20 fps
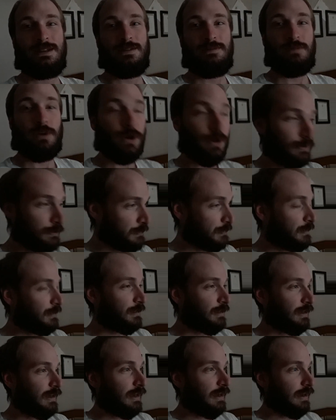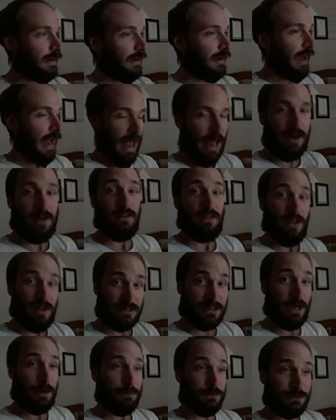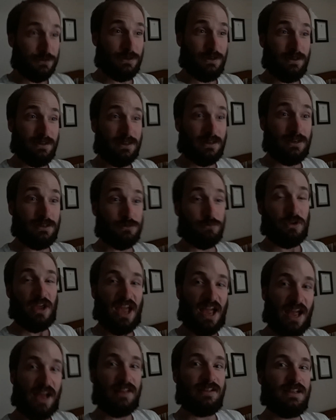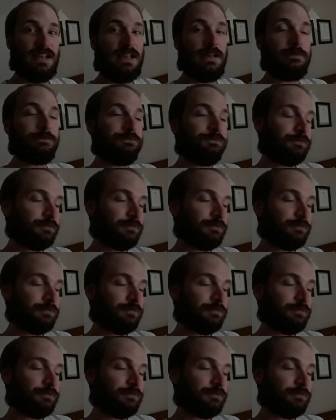First, I had a lost opportunity because we had the